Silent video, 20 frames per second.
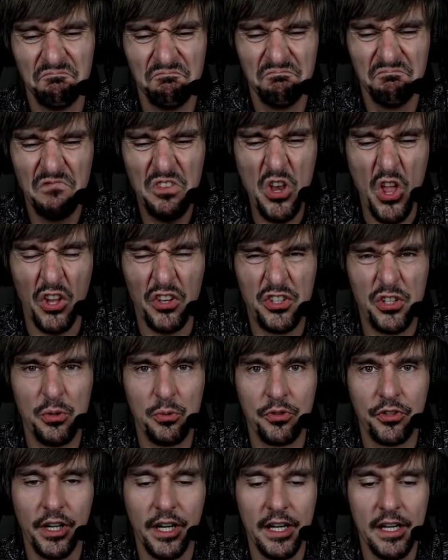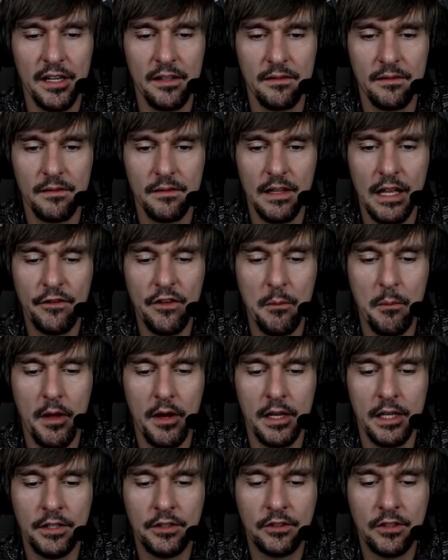Not too great, if I'm
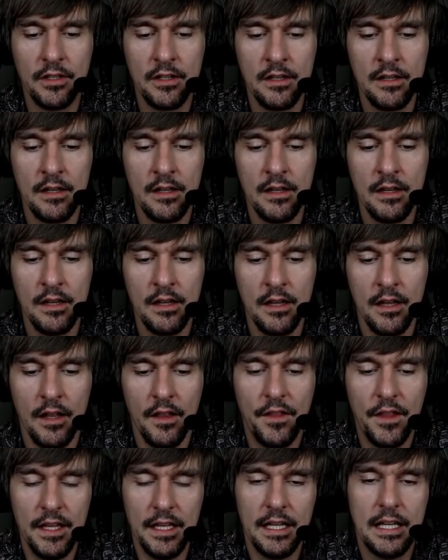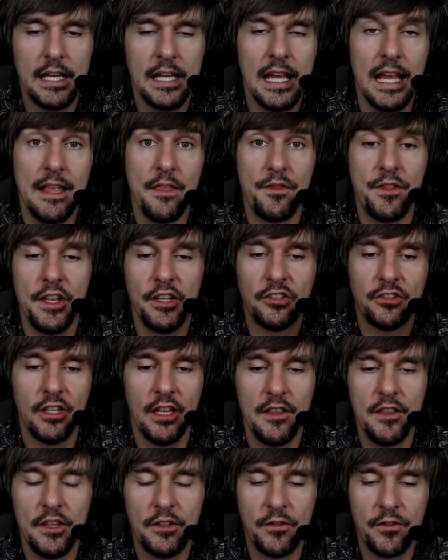honest. I think in
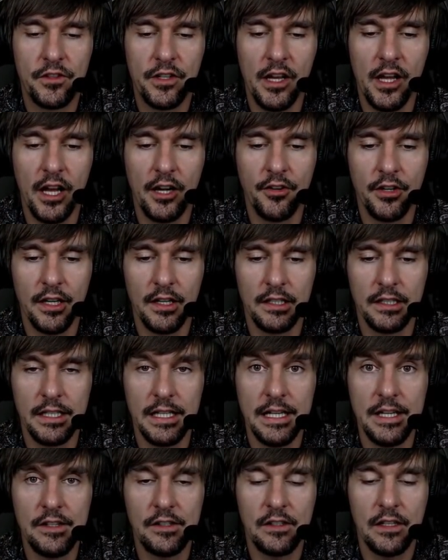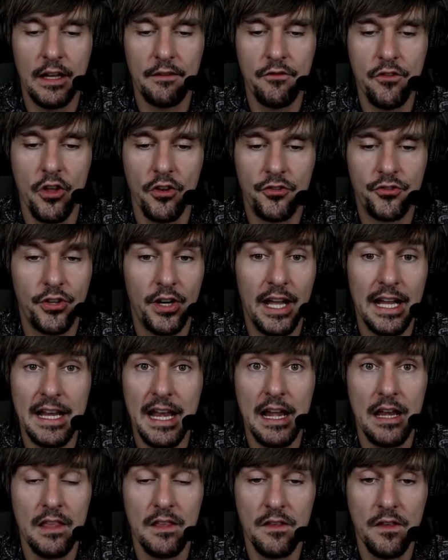this Ferrari at least, I've not tried
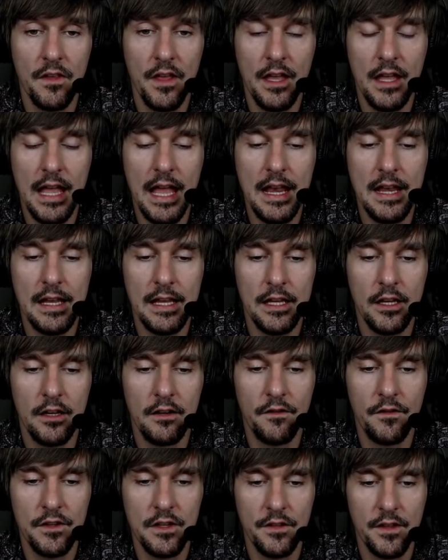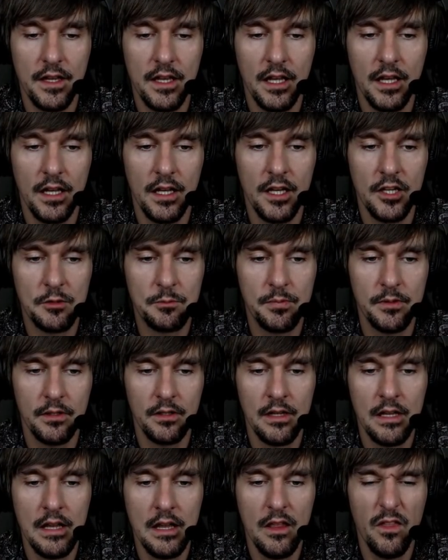any of the other cars, but
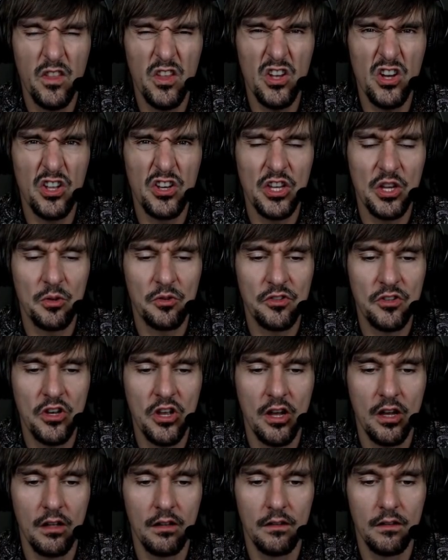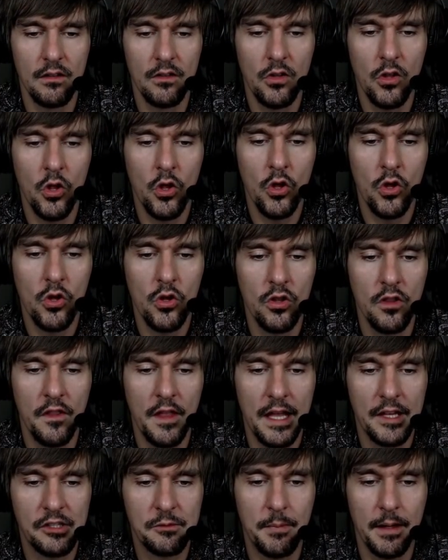the audio's not all
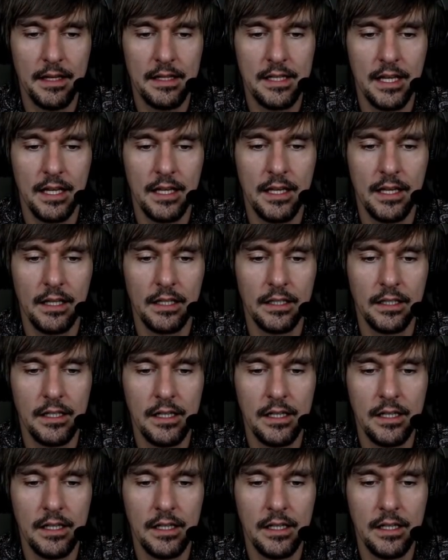that spectacular,